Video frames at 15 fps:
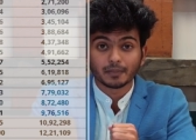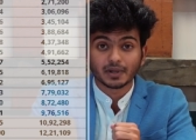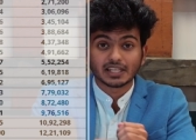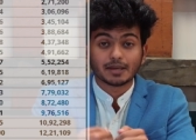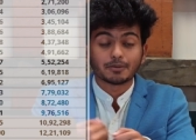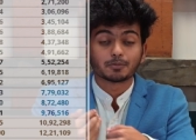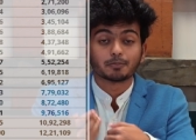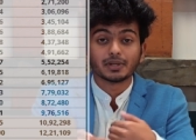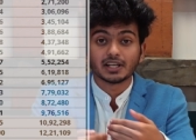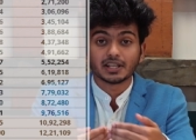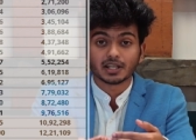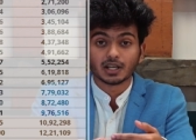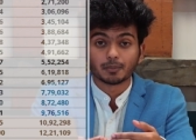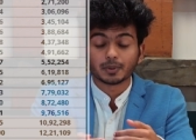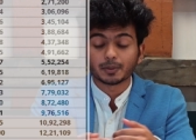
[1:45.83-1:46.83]
It keeps
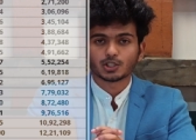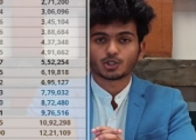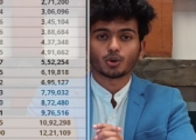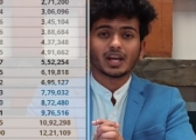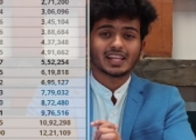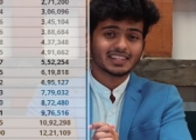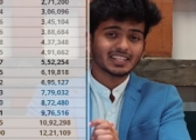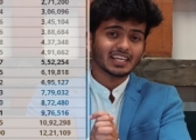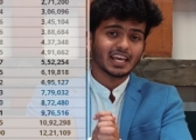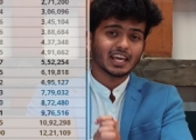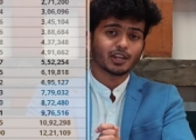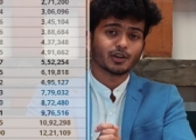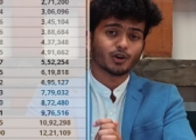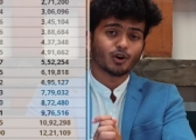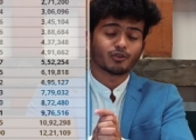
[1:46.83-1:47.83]
building up. So at the
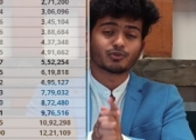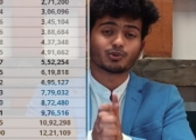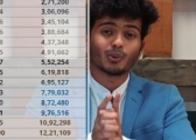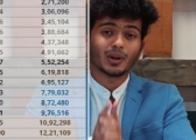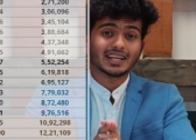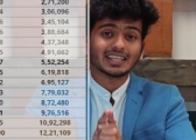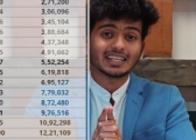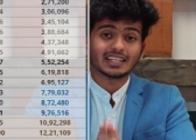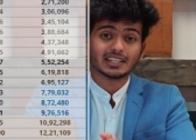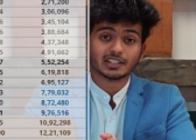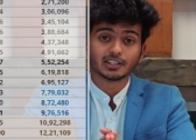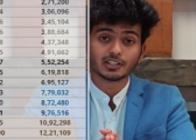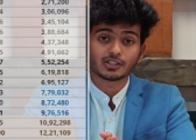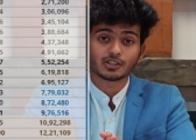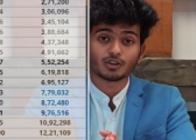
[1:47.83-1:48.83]
end of twenty
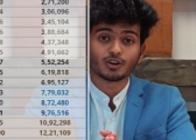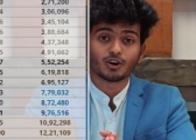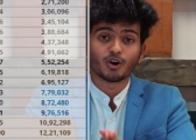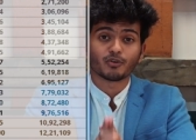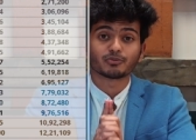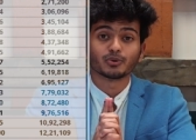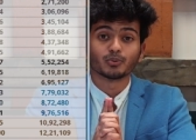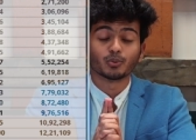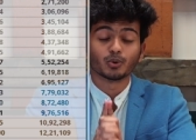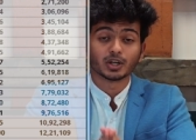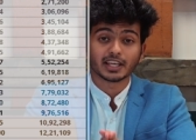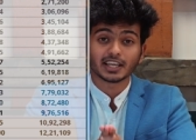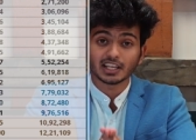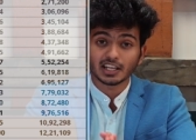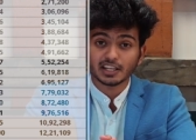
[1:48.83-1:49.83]
years of your
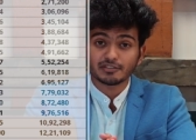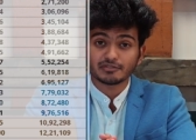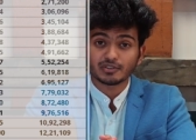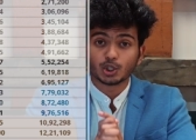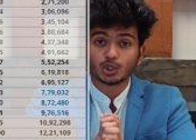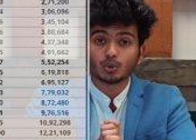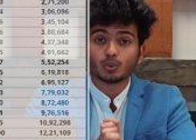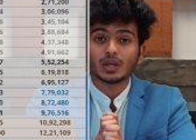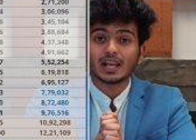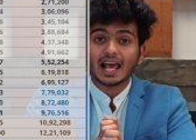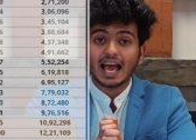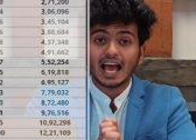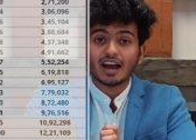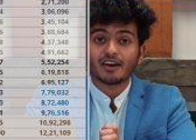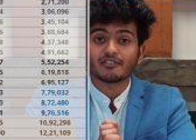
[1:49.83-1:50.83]
working life, you will
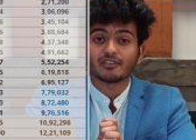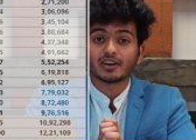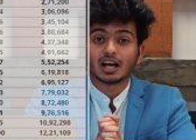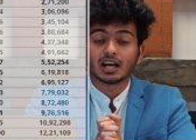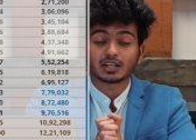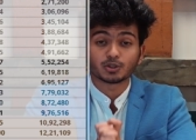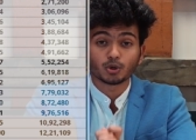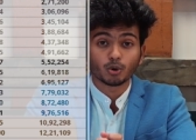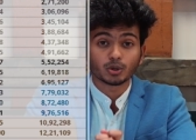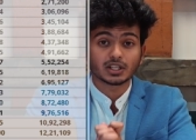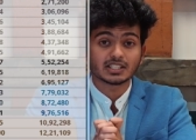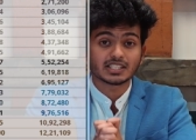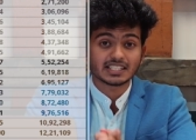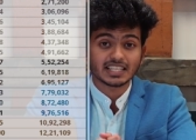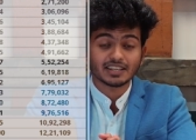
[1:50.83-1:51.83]
have a
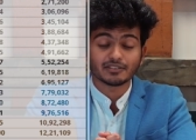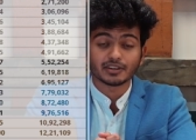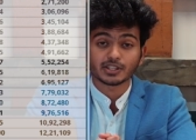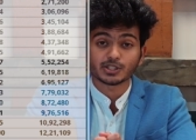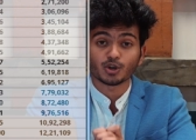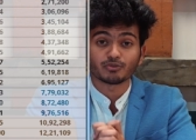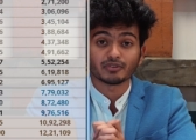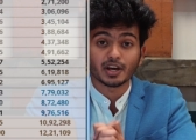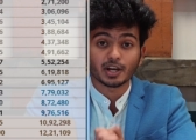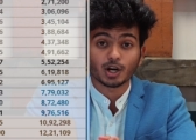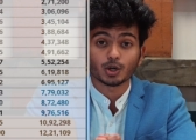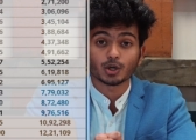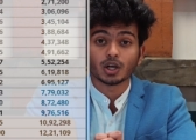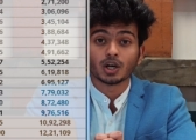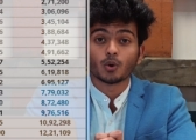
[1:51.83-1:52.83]
total savings of
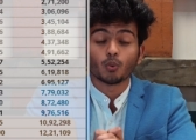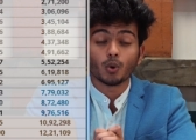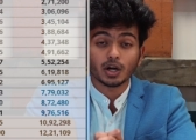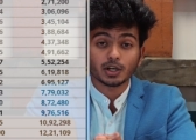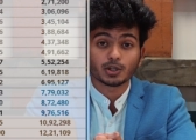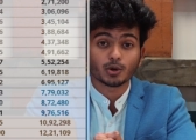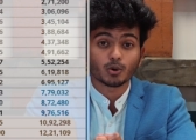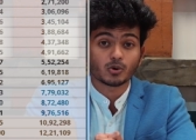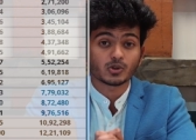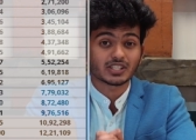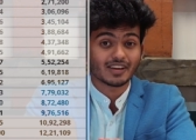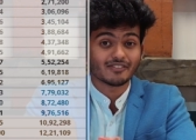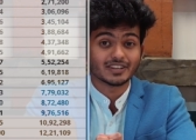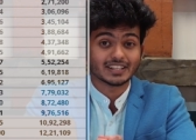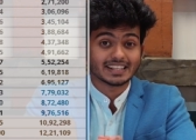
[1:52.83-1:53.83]
around one crore
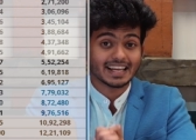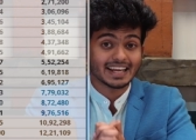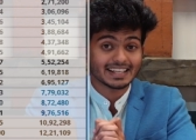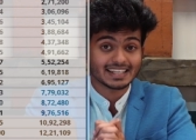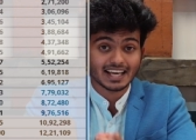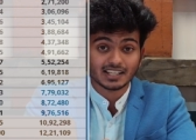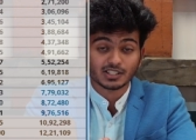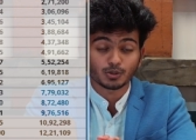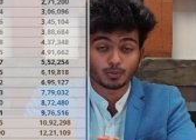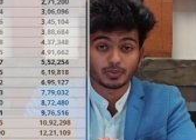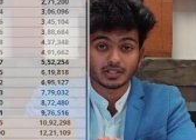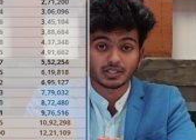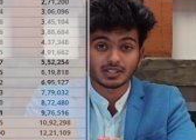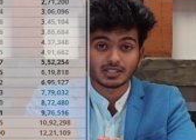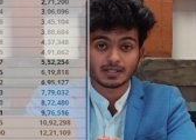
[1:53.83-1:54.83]
seventy-eight lakhs
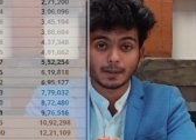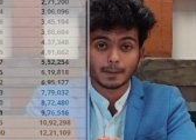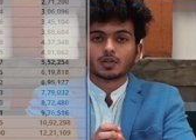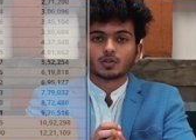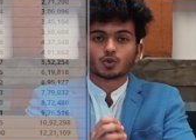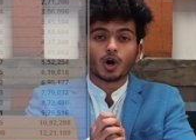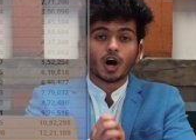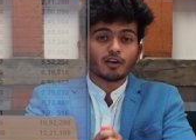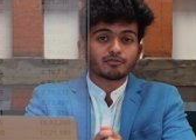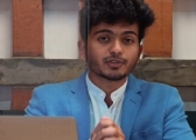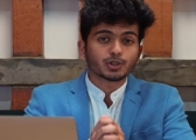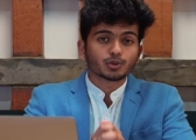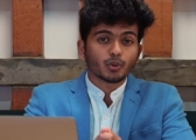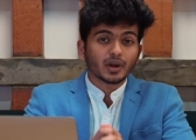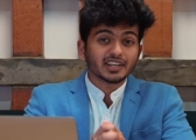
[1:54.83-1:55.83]
rupees. So
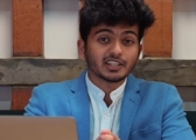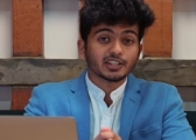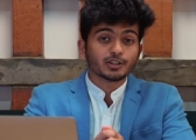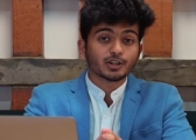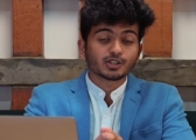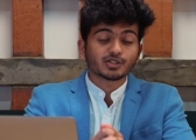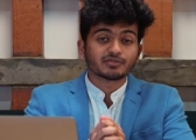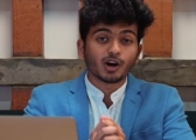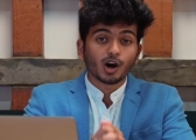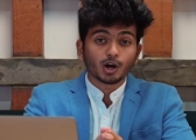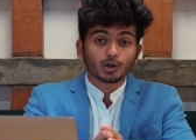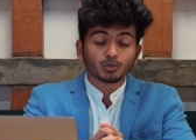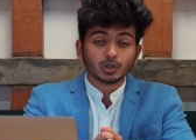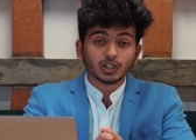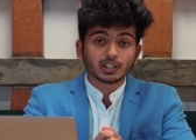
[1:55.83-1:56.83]
after twenty years of
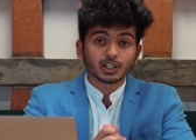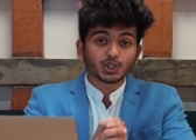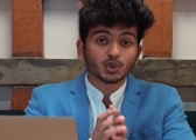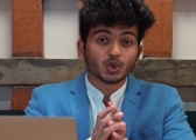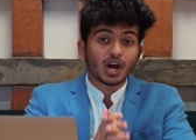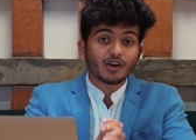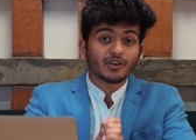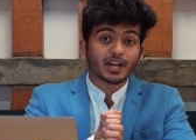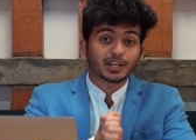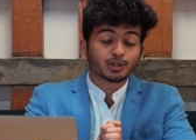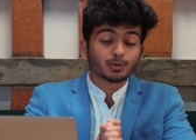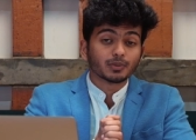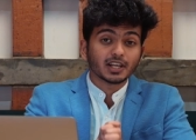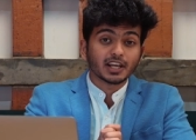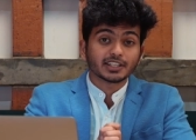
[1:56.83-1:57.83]
hard work, you have
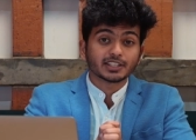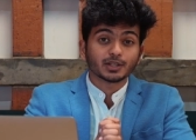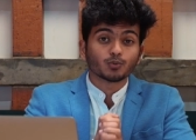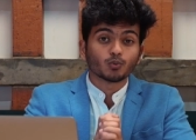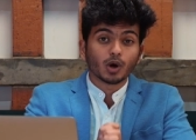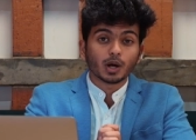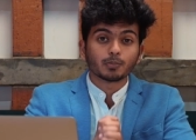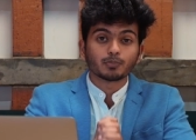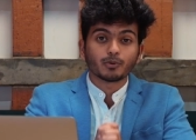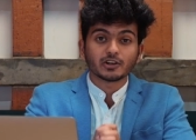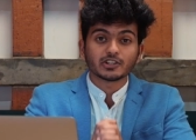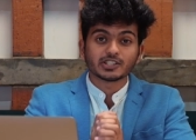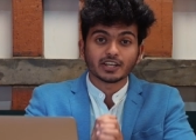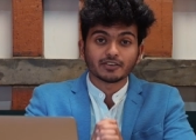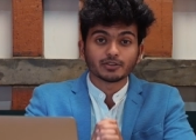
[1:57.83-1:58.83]
accumulated one
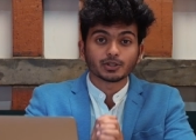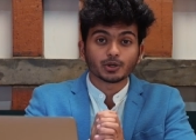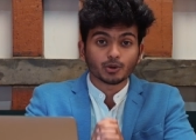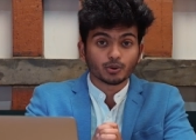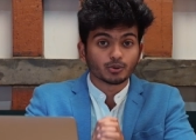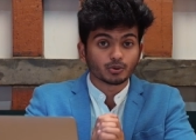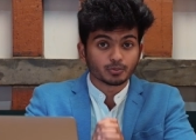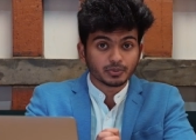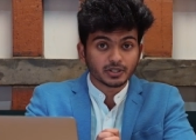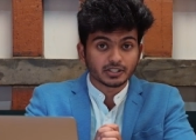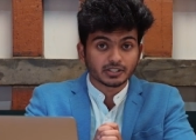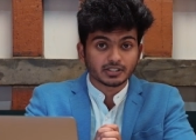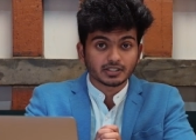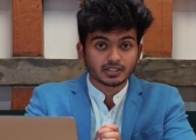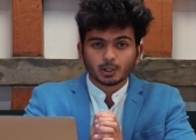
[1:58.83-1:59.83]
point seven crore
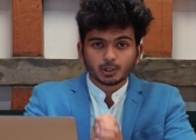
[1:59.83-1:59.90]
rupees.